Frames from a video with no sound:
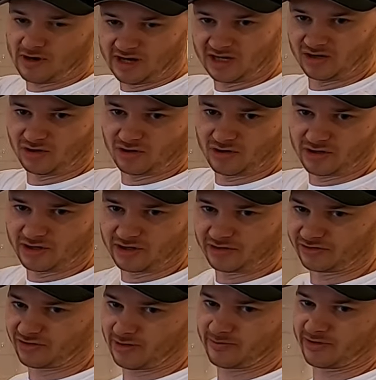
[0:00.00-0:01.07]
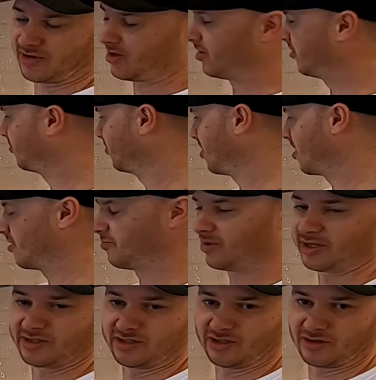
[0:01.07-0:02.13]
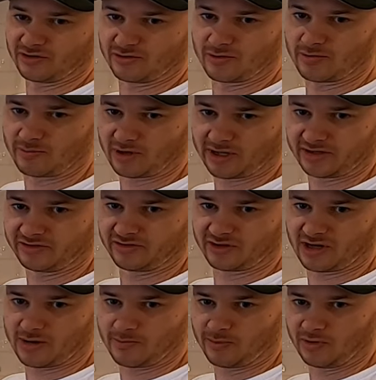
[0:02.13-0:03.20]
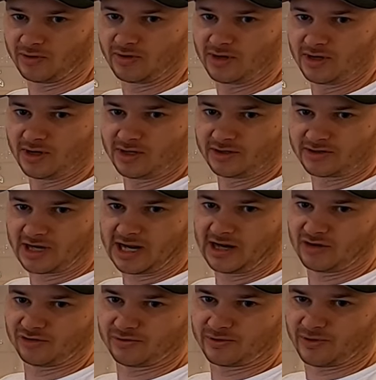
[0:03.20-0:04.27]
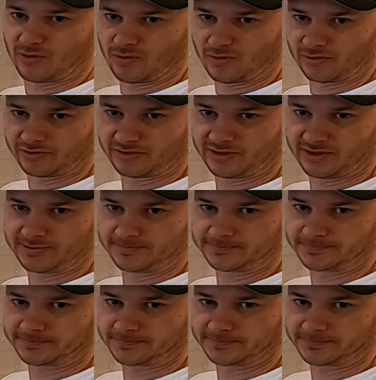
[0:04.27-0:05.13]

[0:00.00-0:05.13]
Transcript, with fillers: regular hood or something in, it's not a big deal to replace a couple tiles with holes in it.